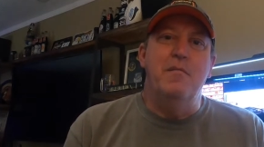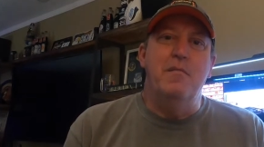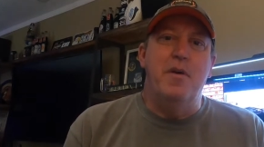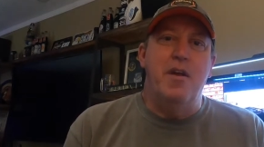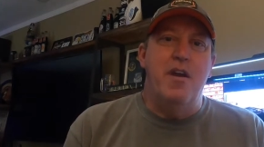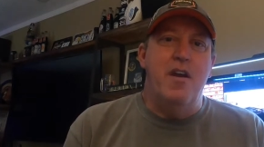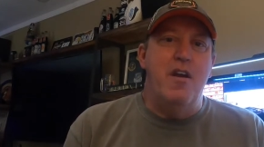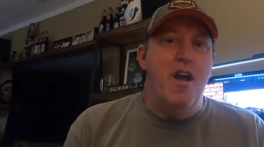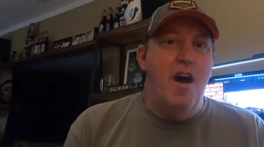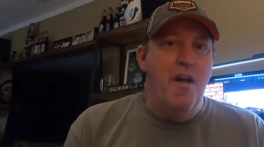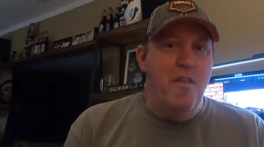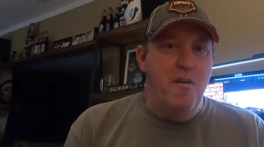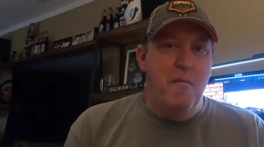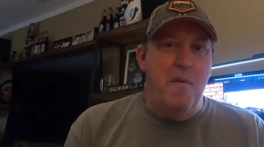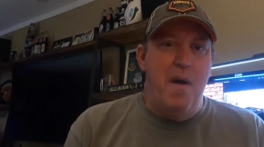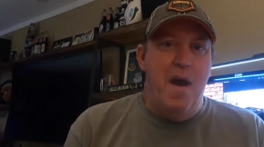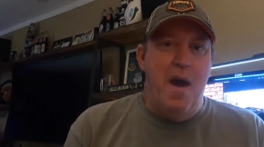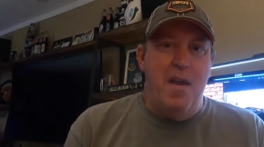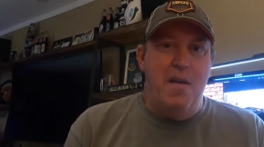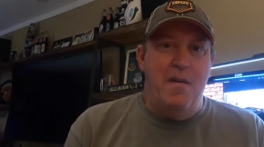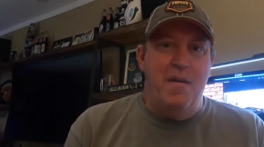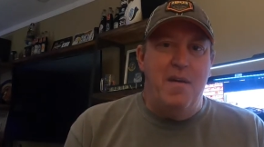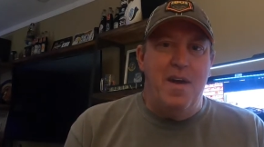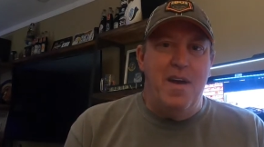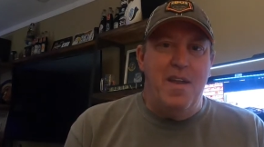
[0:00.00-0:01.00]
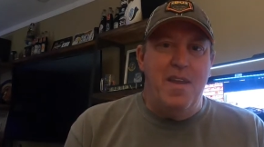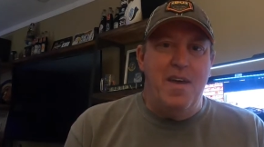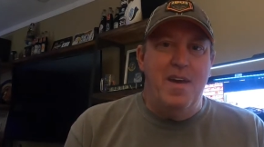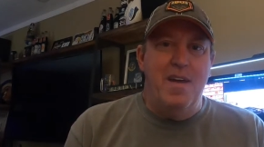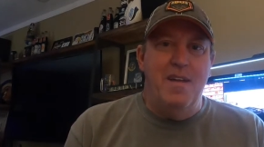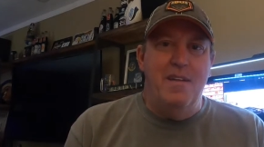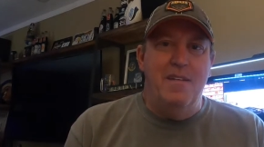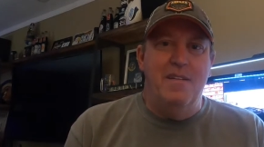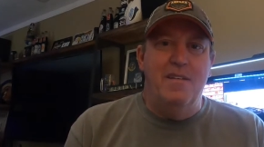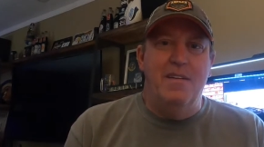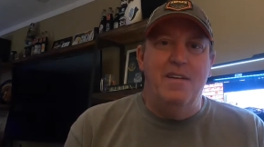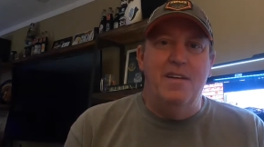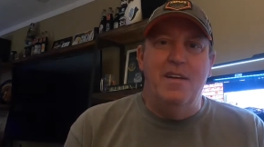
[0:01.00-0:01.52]
put another battery in
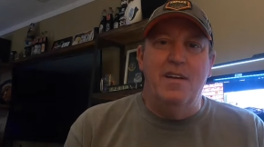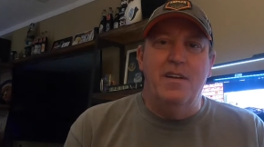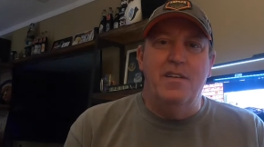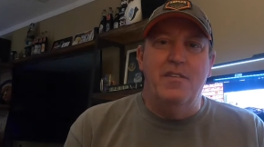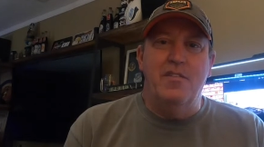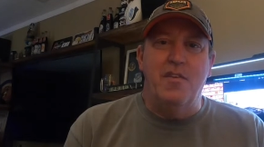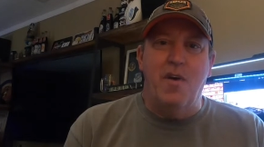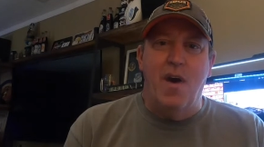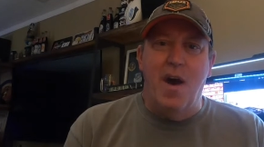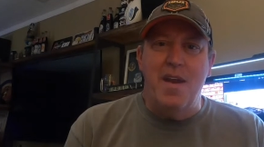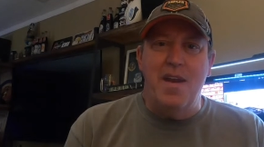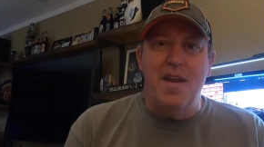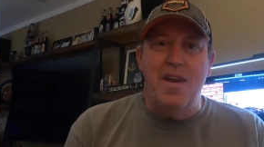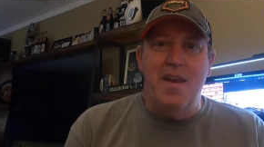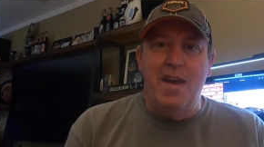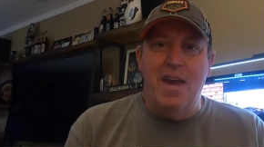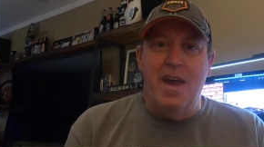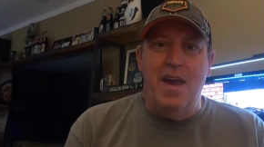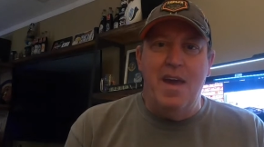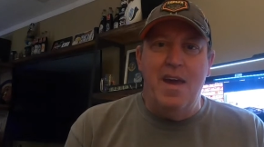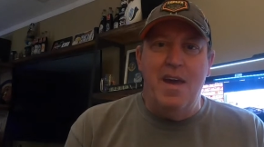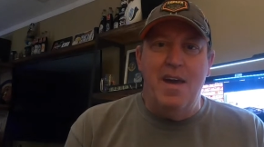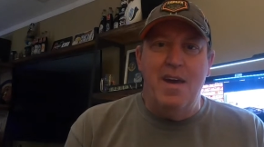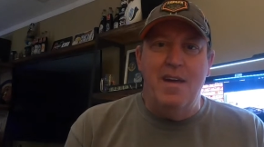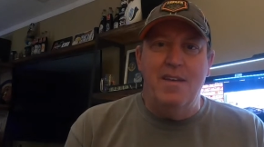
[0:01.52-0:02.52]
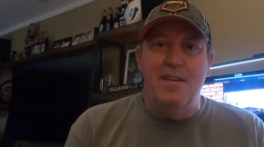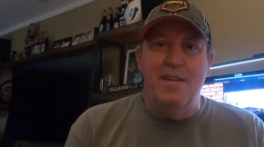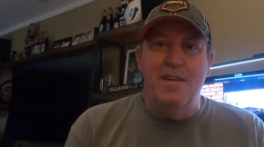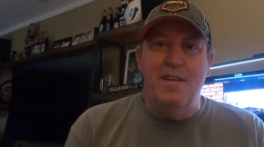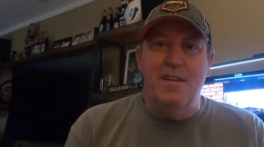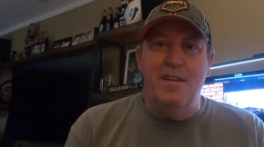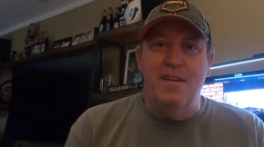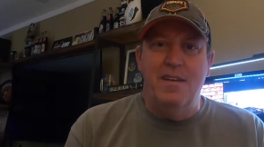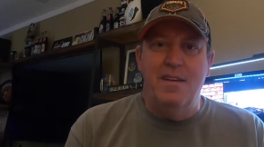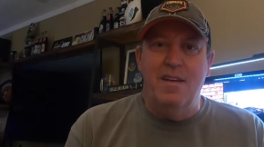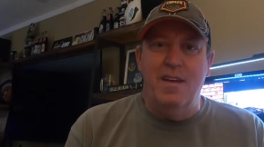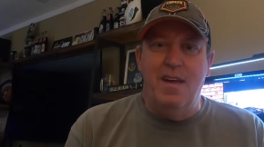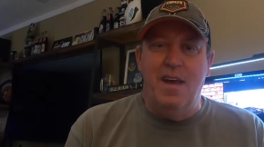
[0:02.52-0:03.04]
it, tried it again,
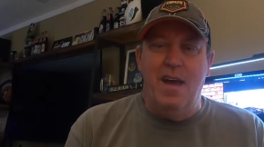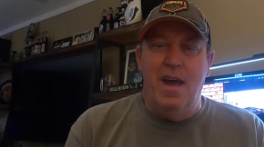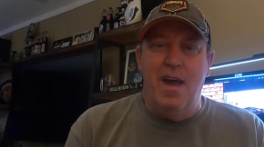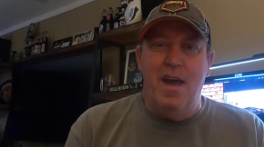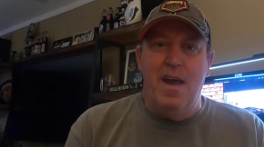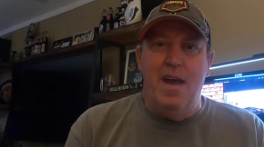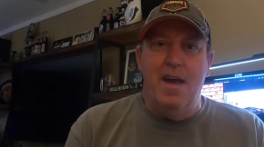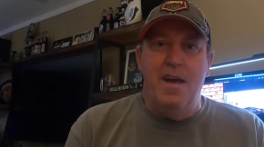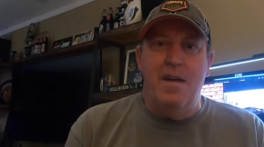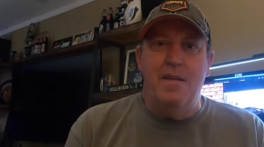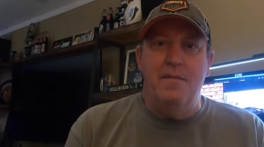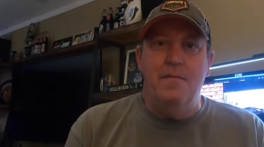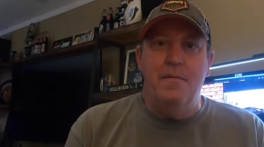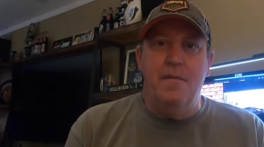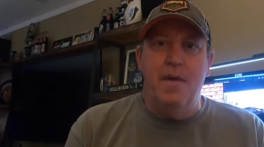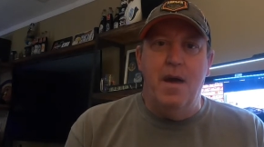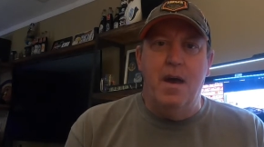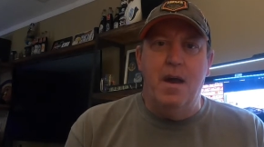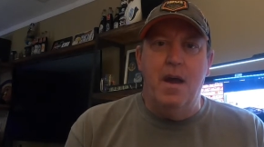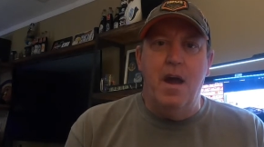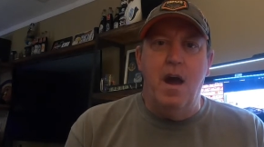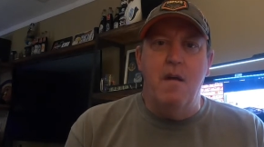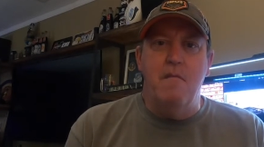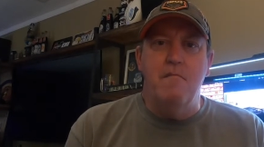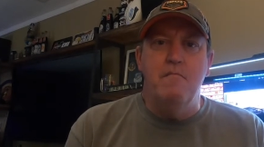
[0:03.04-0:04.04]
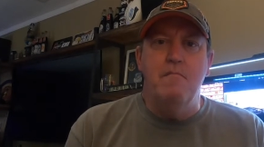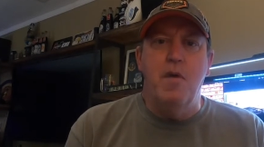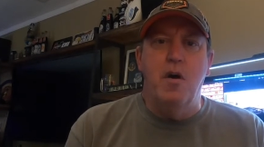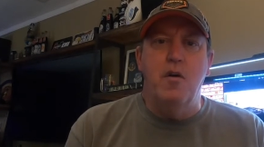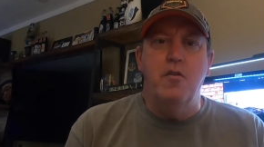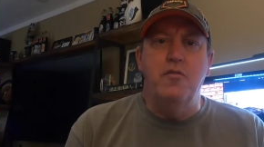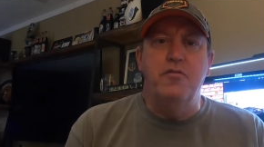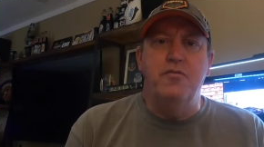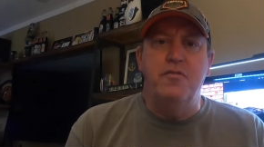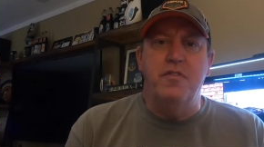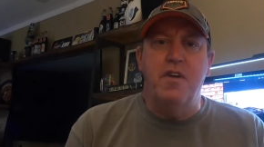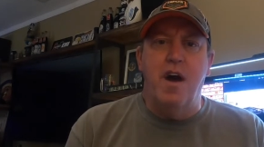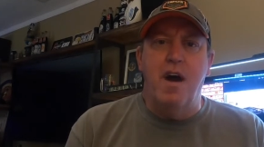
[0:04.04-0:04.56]
and I got
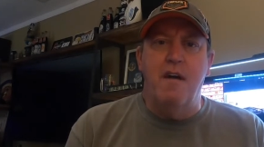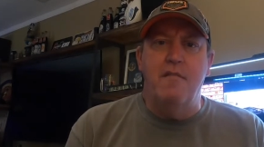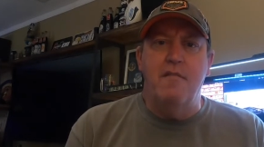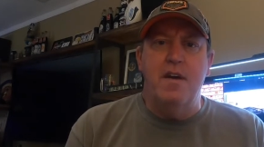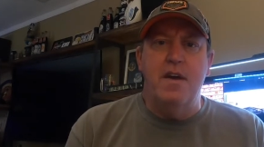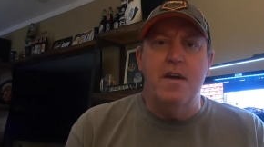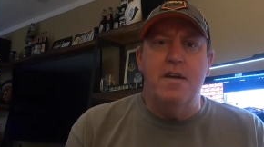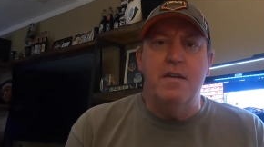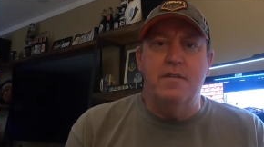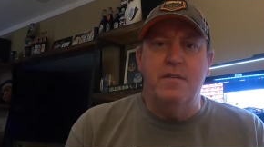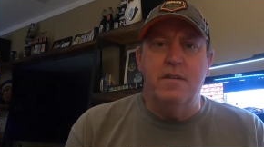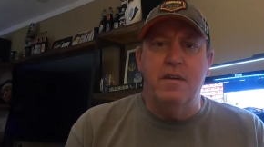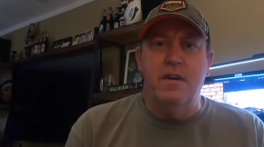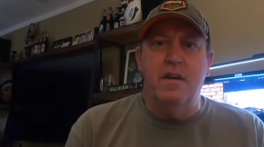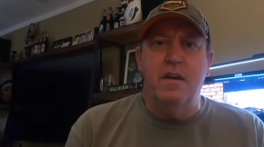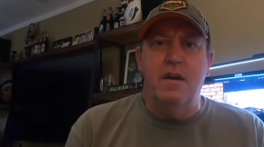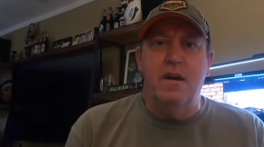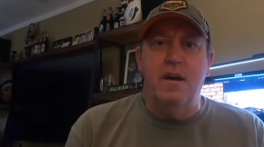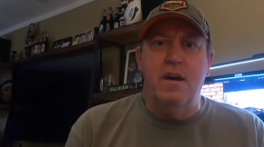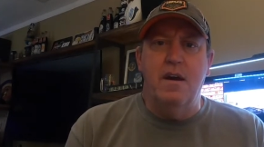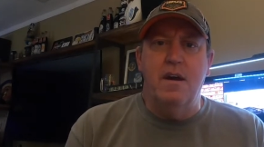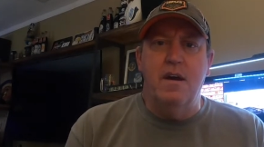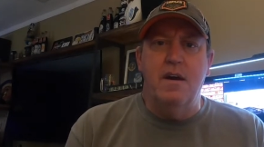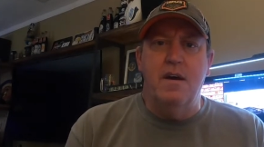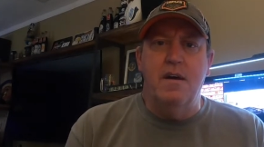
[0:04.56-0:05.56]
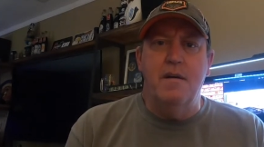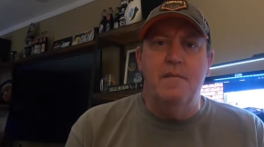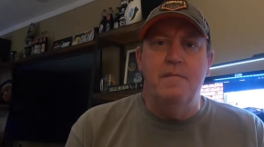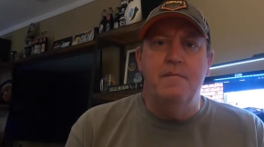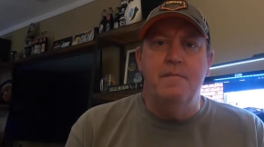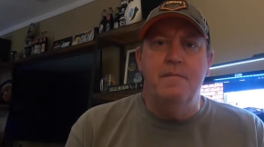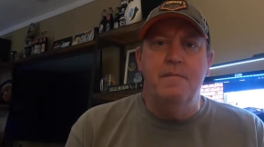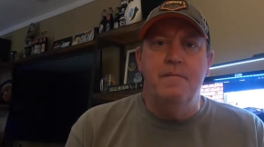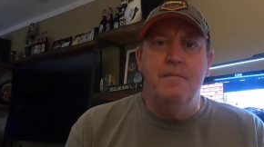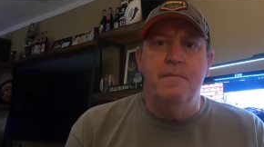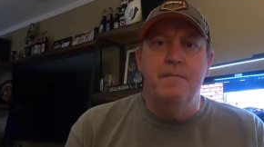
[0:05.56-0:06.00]
most of it, and